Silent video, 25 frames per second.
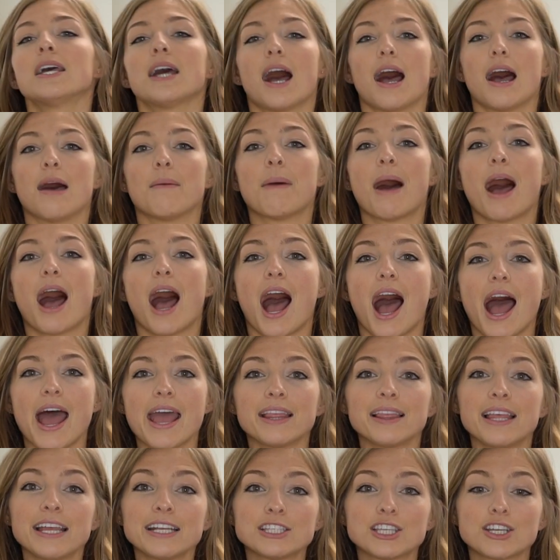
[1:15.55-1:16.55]

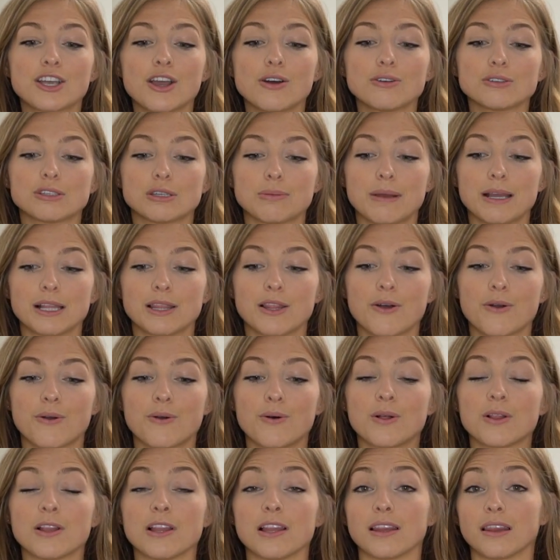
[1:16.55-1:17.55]
I like to go to my
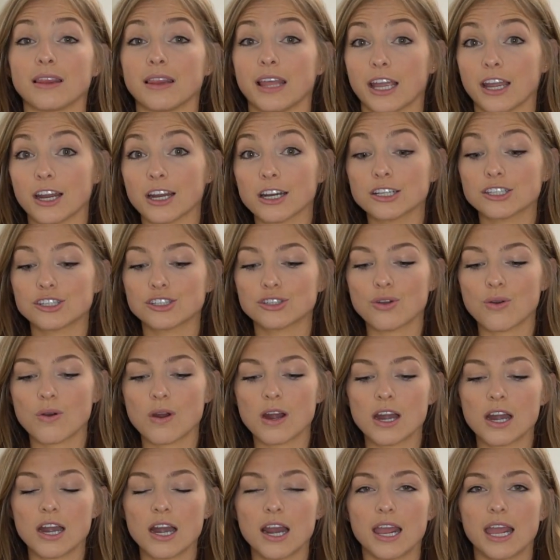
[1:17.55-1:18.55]
local liquor
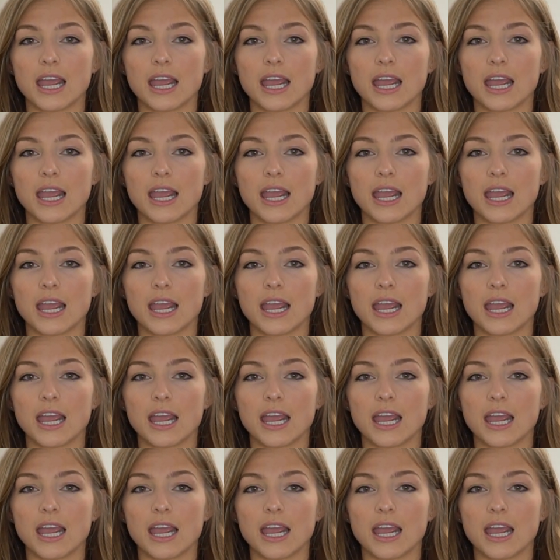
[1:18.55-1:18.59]
store